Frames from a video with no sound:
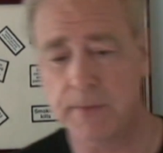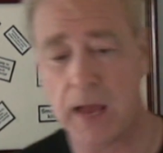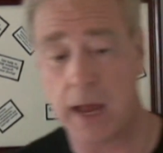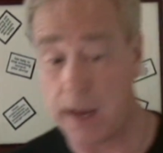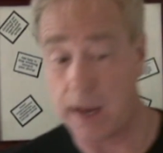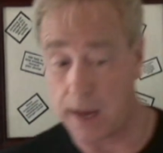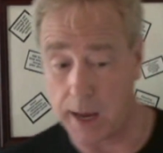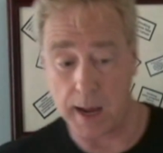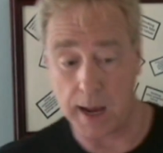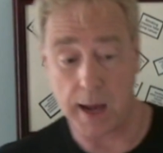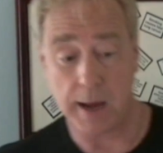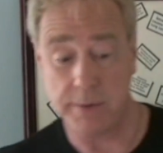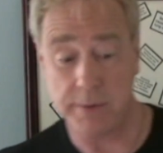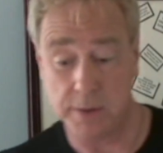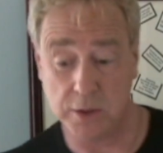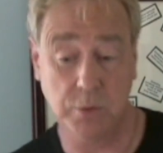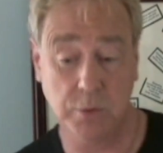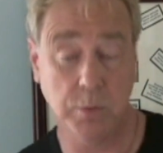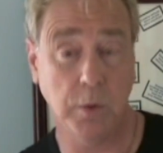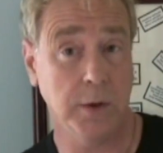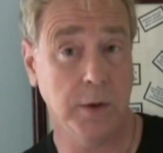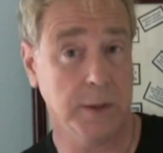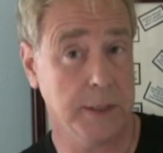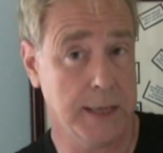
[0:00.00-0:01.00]
And, and
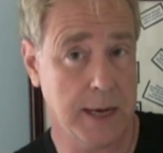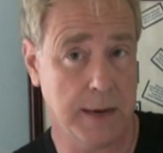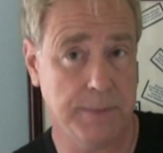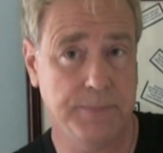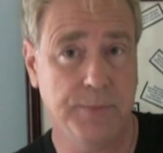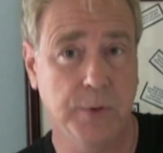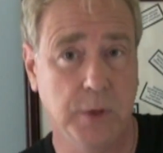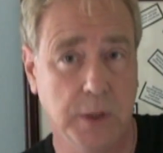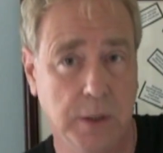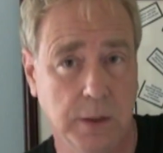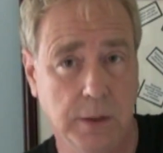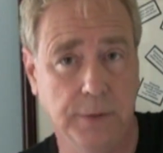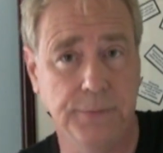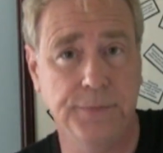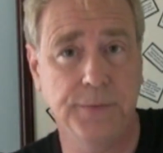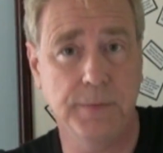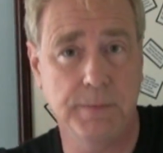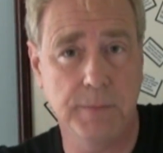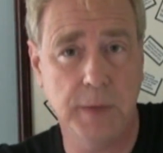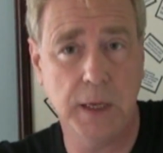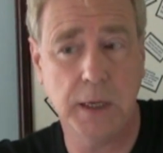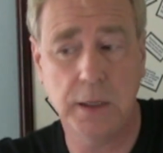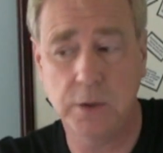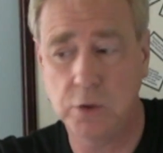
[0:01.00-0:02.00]
it's working out pretty good for
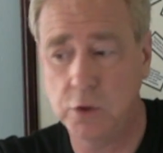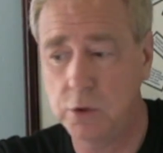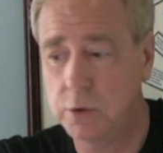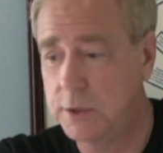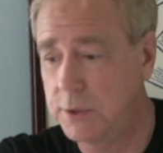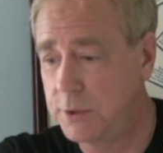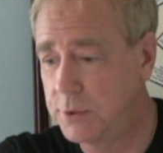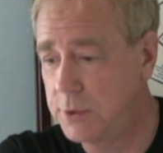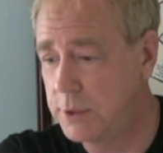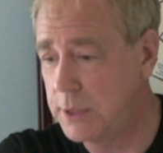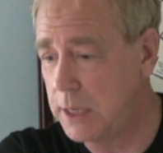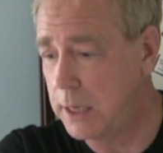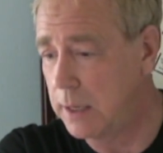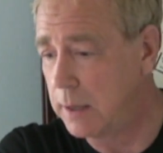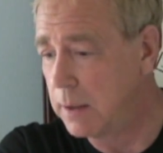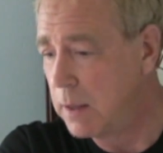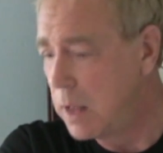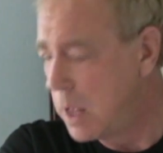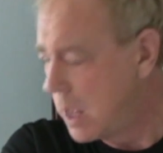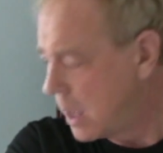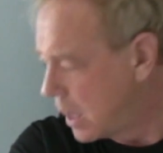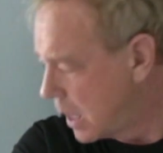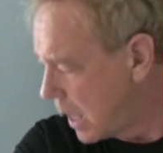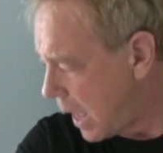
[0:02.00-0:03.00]
me, as you can see.
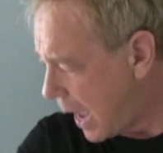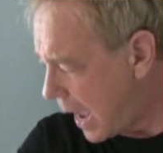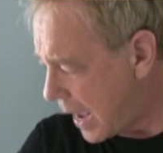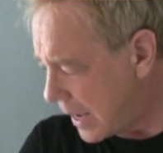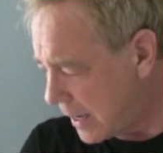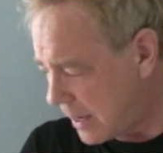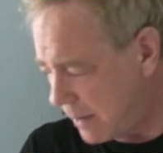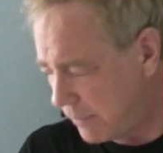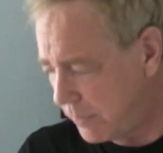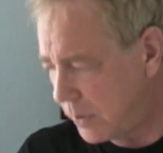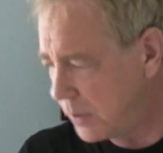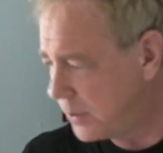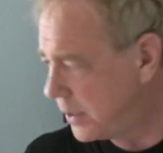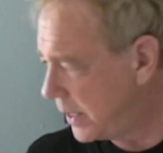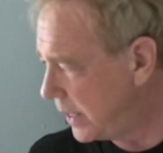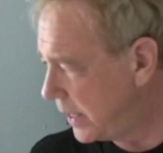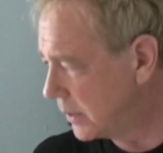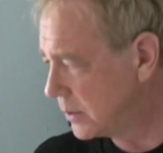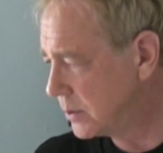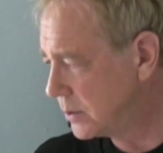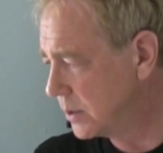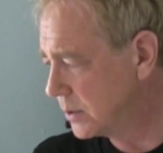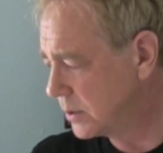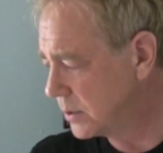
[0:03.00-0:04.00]
I have other
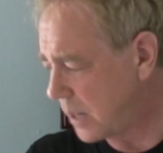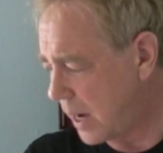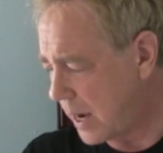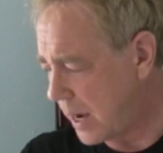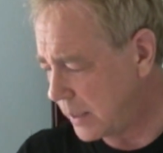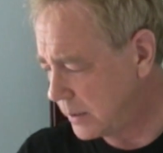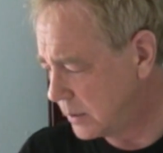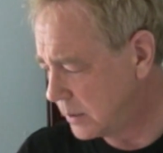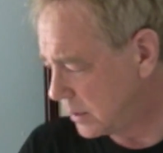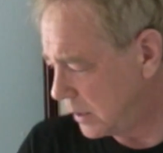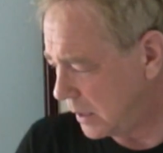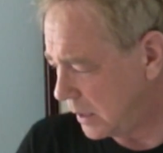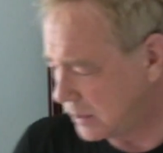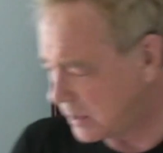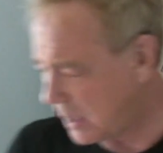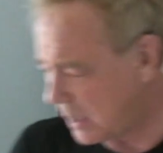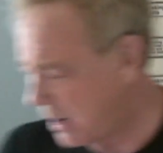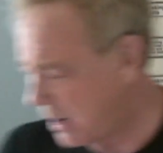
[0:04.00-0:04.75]
exercise things.